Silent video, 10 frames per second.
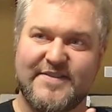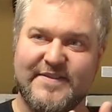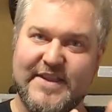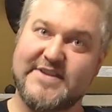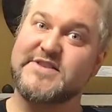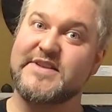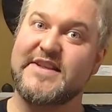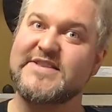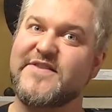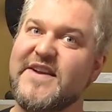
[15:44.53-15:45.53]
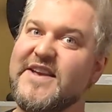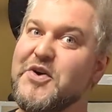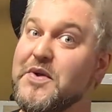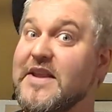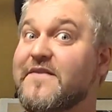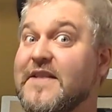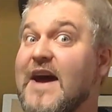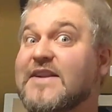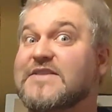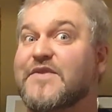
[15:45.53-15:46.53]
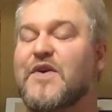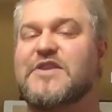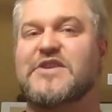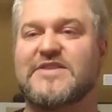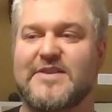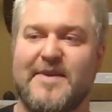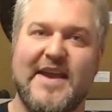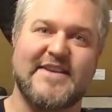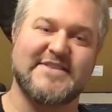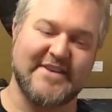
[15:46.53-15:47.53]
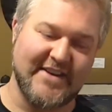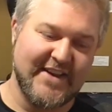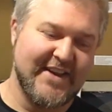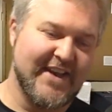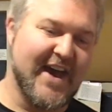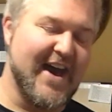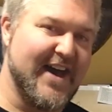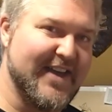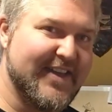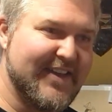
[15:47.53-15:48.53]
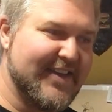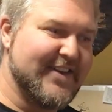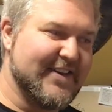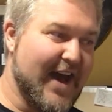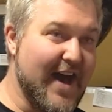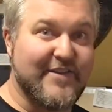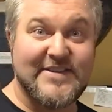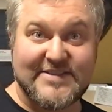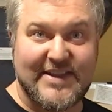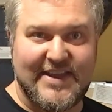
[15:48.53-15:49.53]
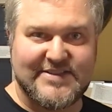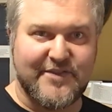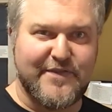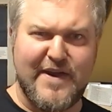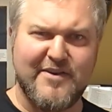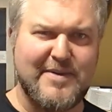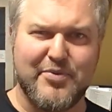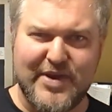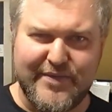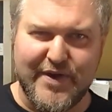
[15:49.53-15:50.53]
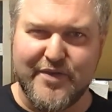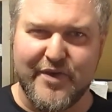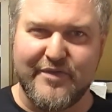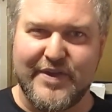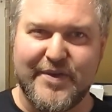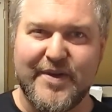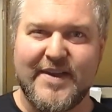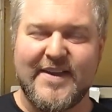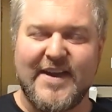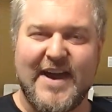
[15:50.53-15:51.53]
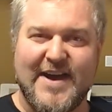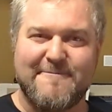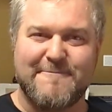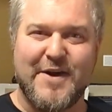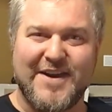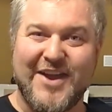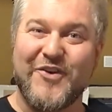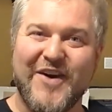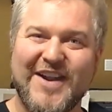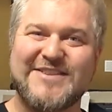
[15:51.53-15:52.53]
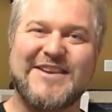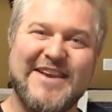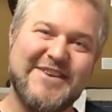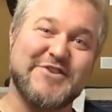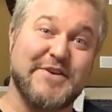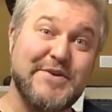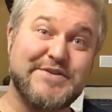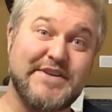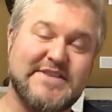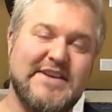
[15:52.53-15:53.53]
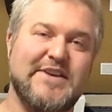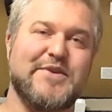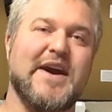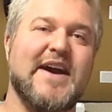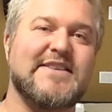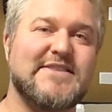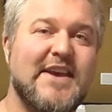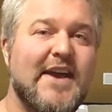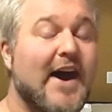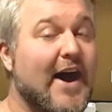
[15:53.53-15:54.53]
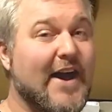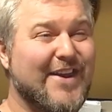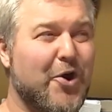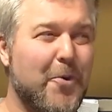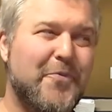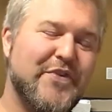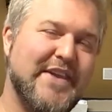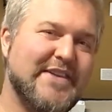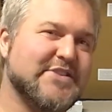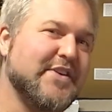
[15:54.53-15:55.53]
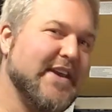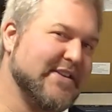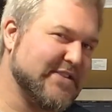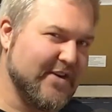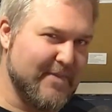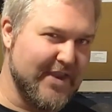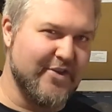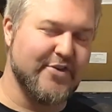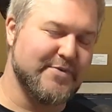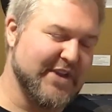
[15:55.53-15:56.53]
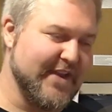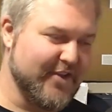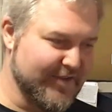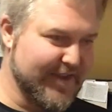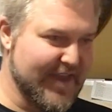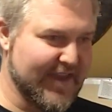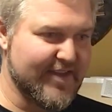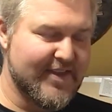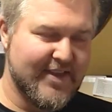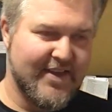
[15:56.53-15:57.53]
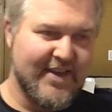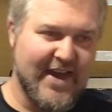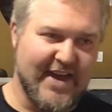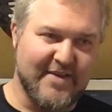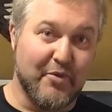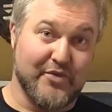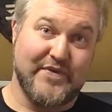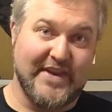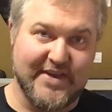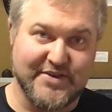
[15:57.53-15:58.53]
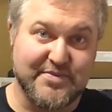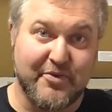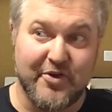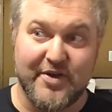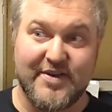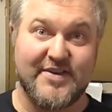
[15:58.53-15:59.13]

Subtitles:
this video will leave lots of questions to be answered. Obviously, it's a very brief overview, but I wanted to introduce it to you guys, and hopefully this will kickstart my YouTube channel and getting more videos, more